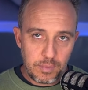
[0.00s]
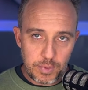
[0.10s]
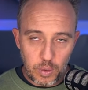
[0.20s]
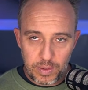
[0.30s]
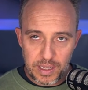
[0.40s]
We
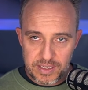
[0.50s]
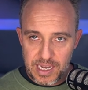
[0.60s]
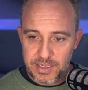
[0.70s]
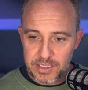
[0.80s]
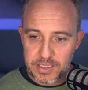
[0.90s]
call it our
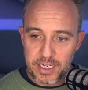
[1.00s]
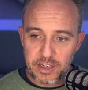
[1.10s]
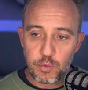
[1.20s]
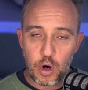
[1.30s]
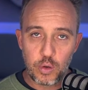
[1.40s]
sales
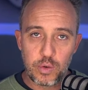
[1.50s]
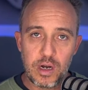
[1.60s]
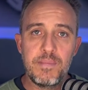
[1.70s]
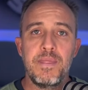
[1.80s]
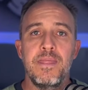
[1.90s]
executive program.